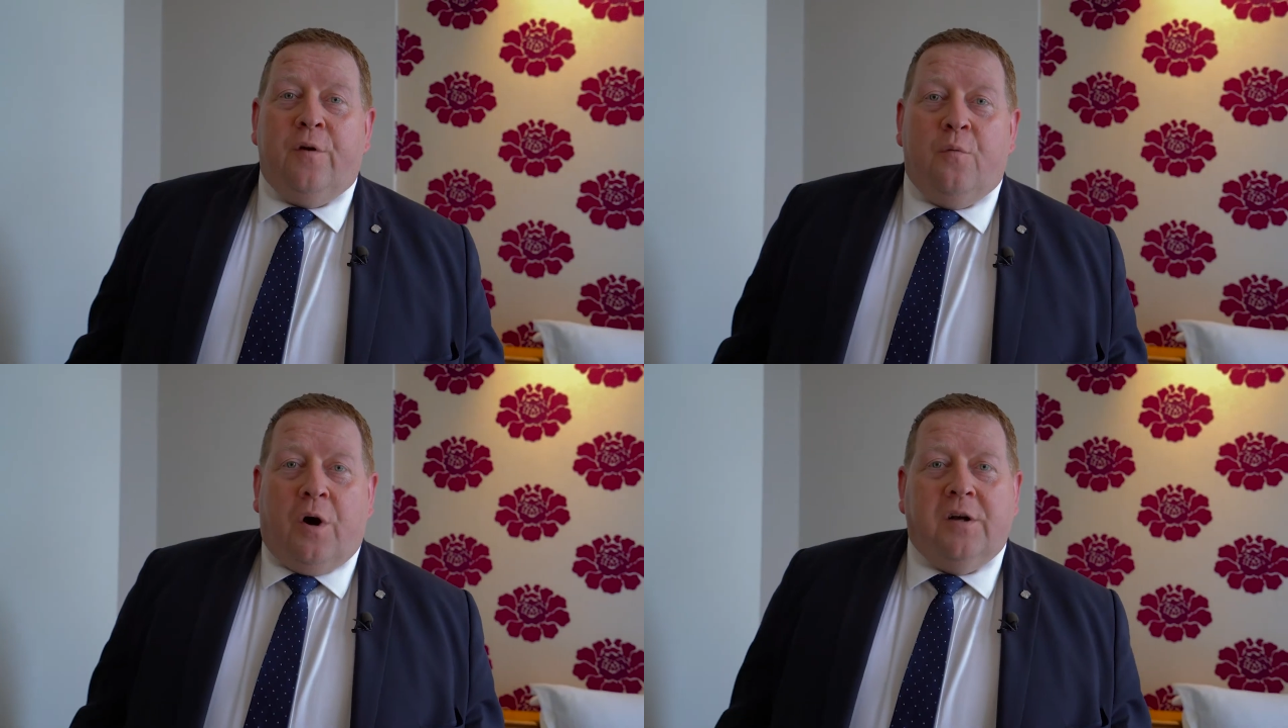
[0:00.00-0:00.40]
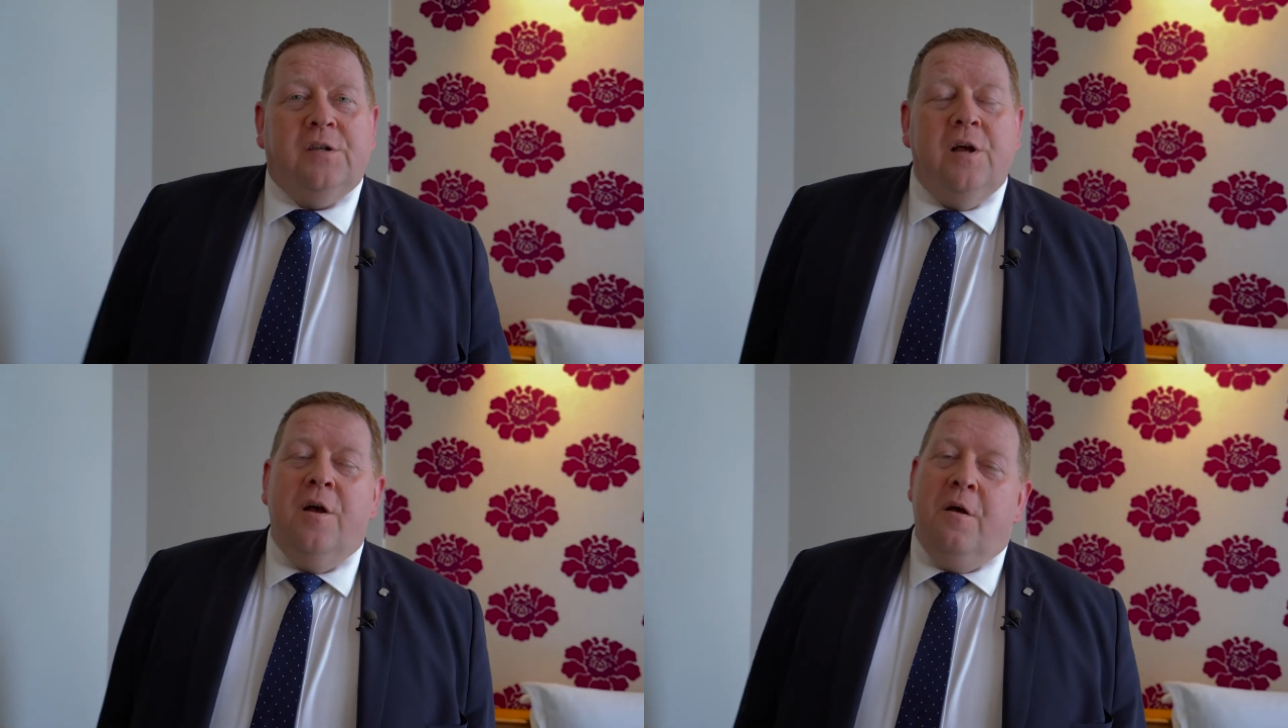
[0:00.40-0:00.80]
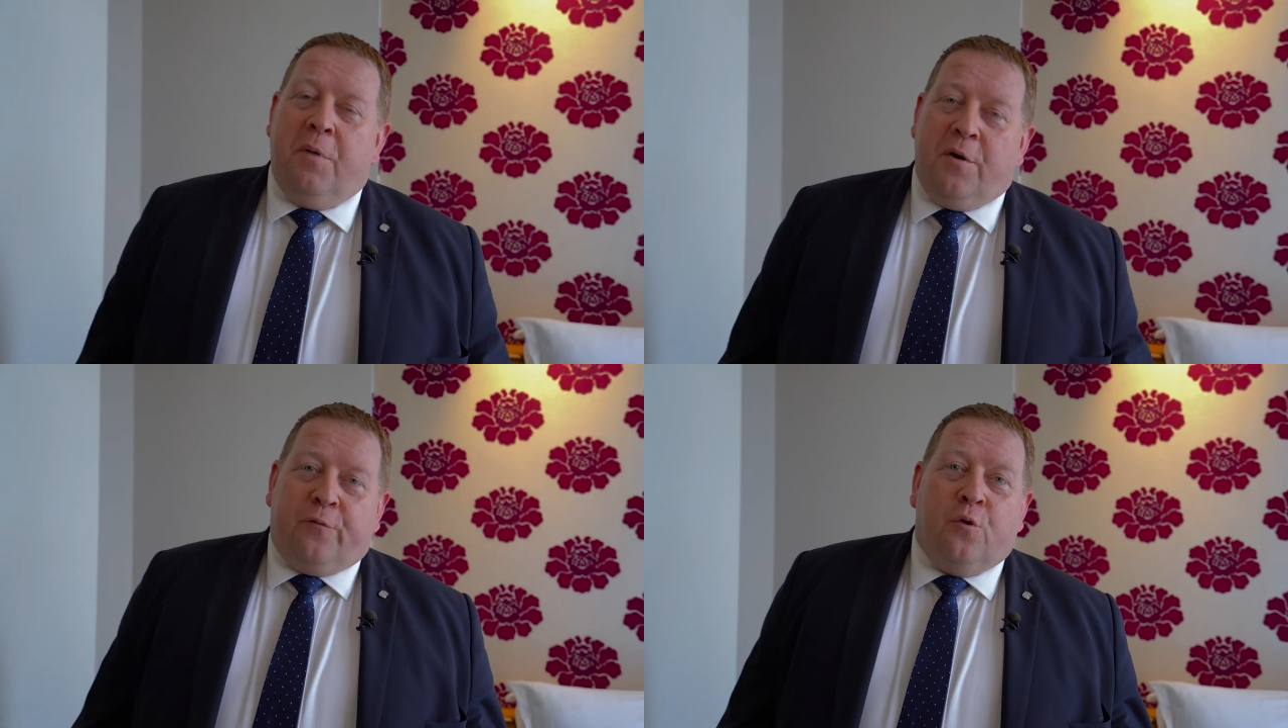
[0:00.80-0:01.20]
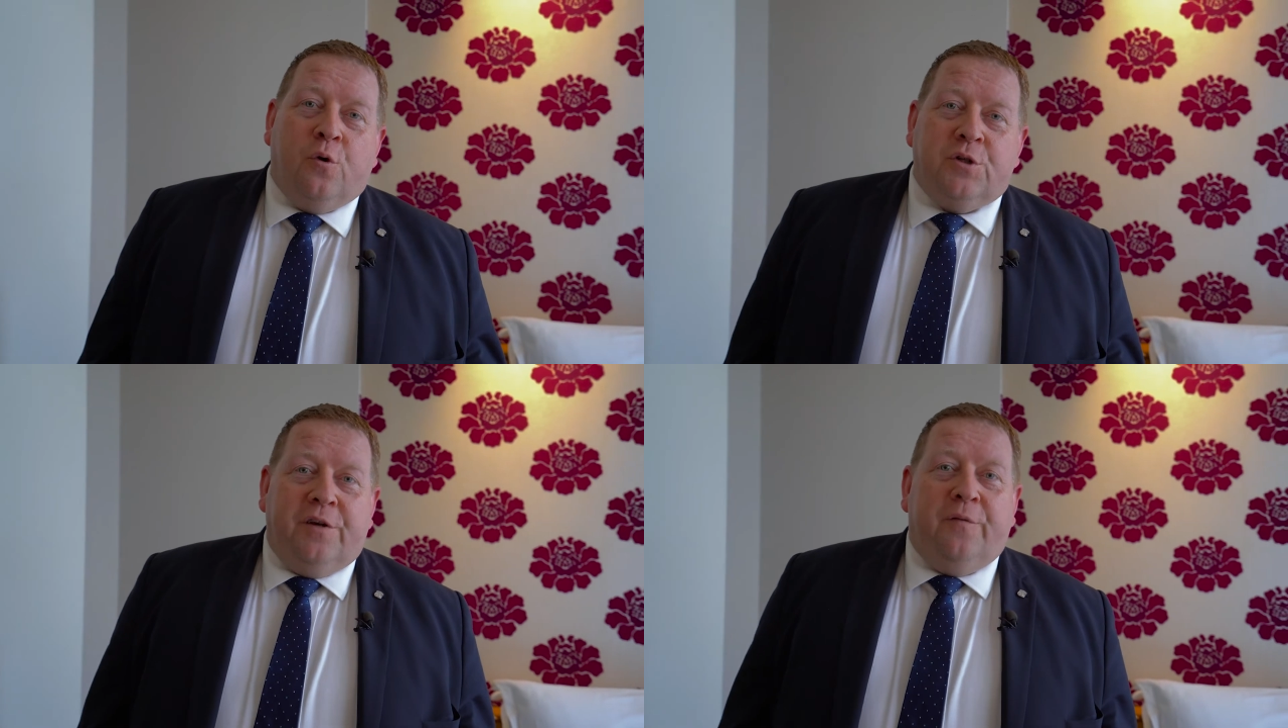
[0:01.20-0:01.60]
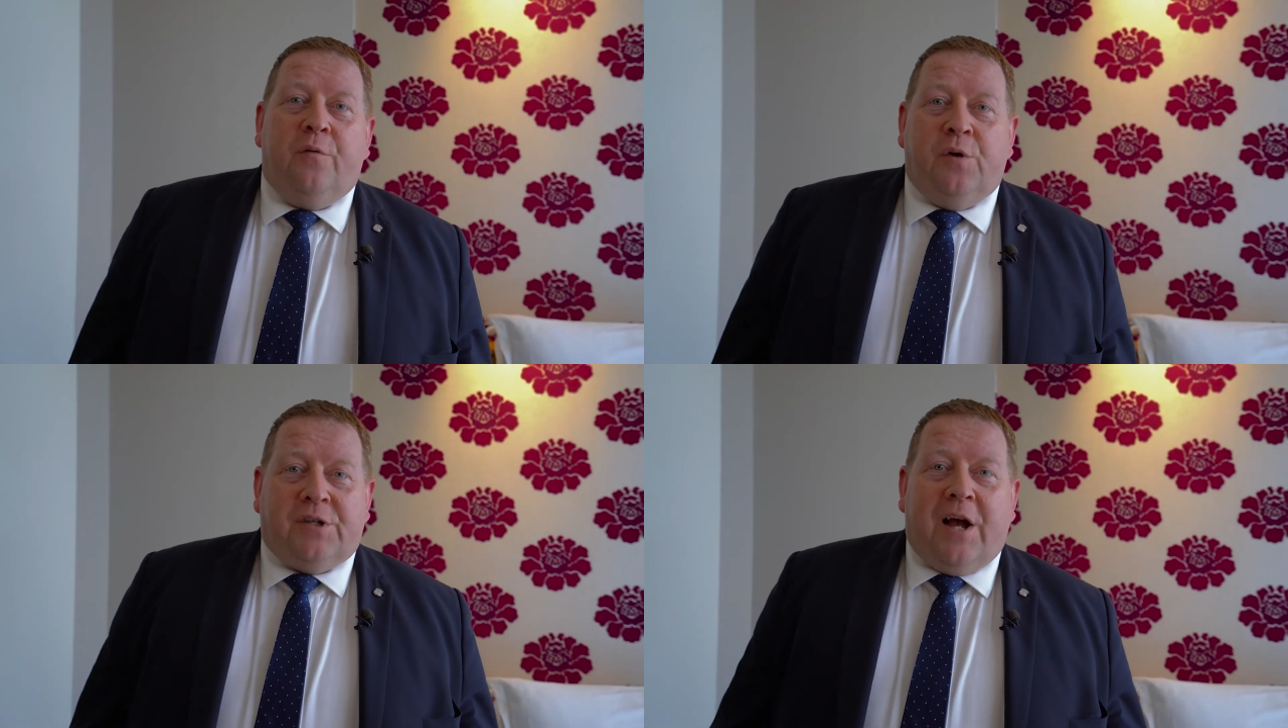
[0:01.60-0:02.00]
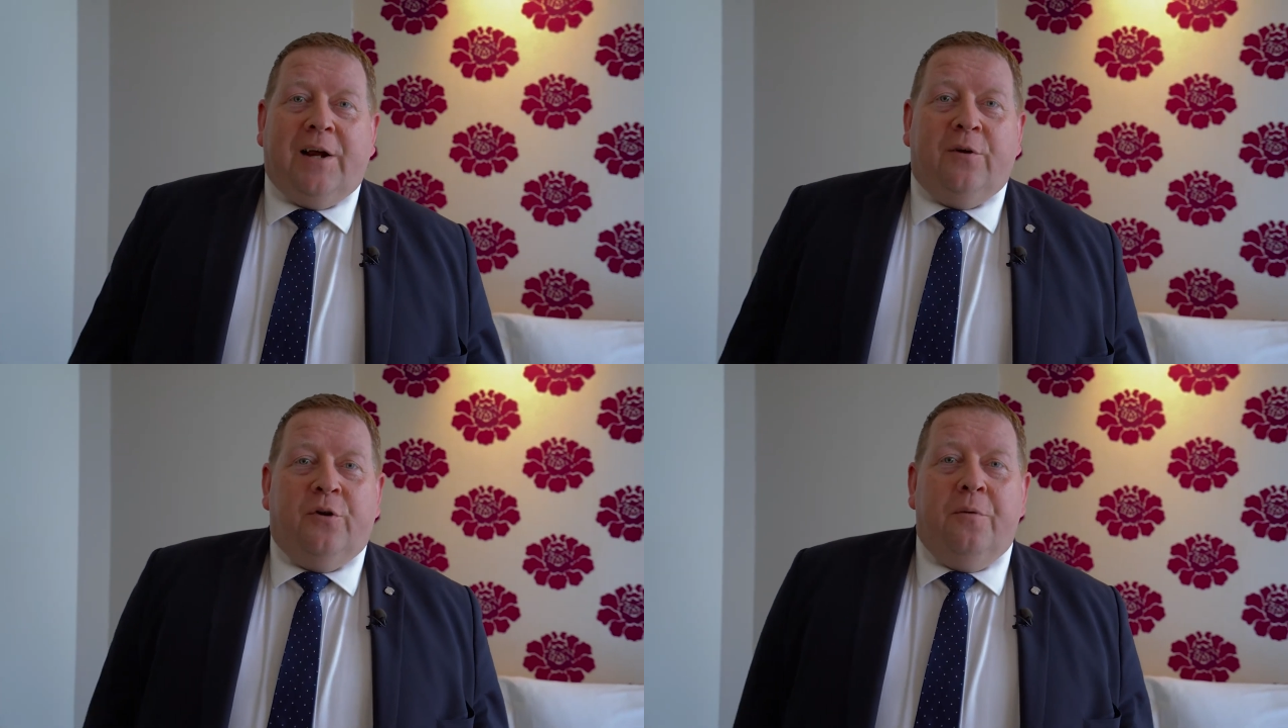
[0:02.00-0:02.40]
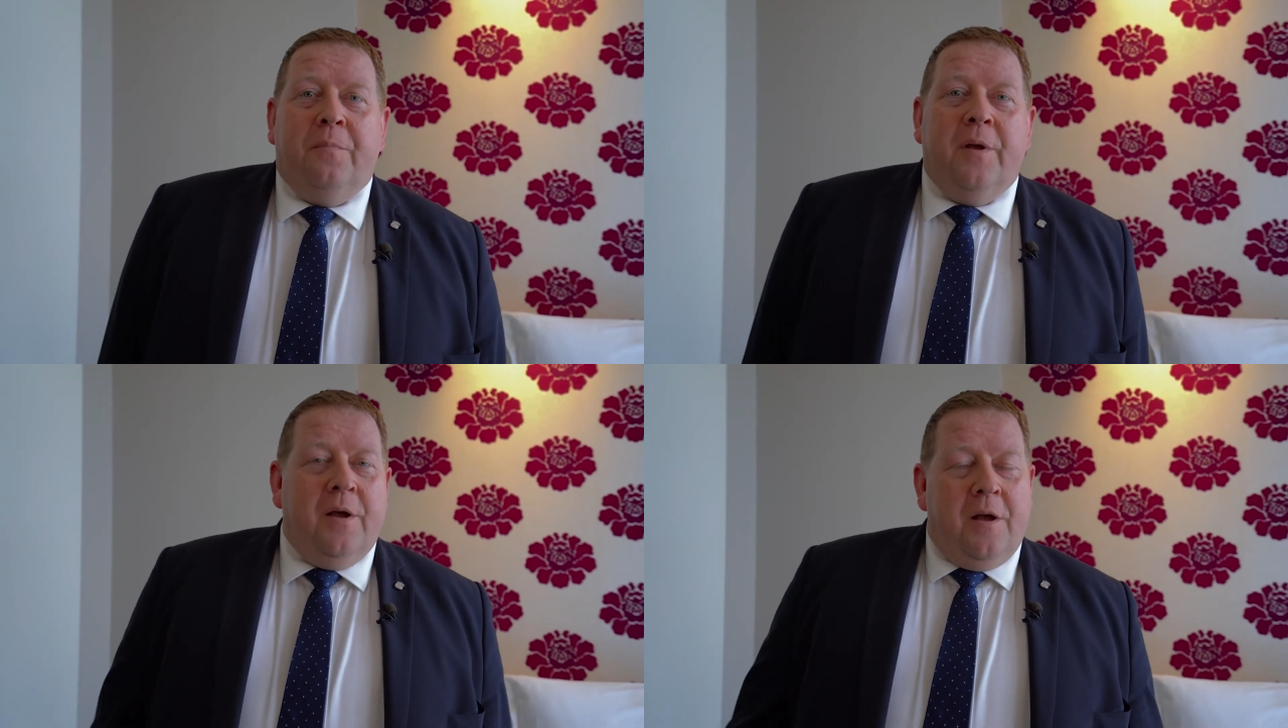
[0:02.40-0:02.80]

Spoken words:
they want, but of course if they recycle them